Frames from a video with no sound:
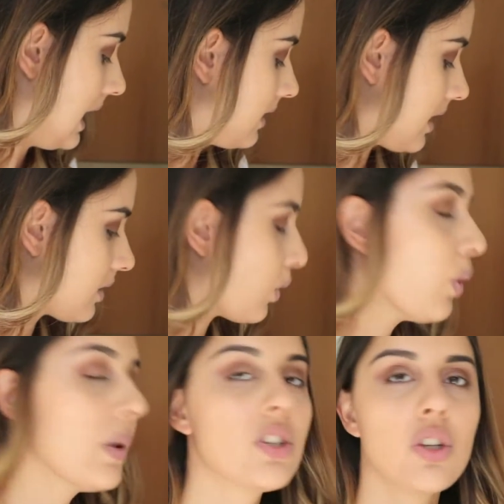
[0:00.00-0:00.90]
He says
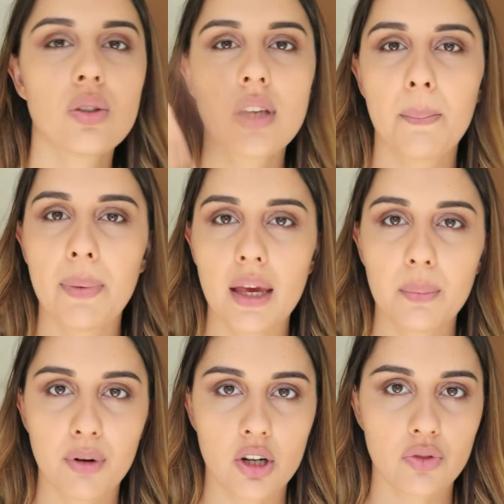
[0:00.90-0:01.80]
always use a
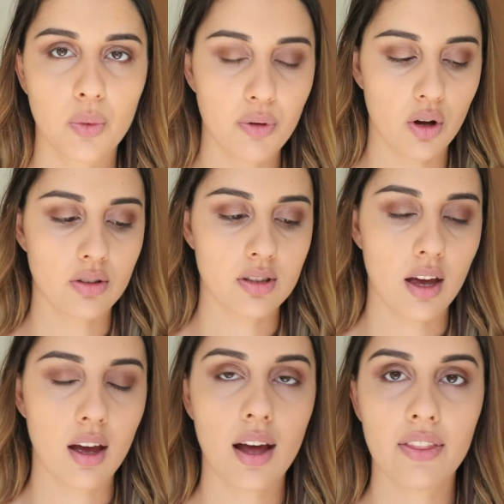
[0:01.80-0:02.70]
big brush for bronzer,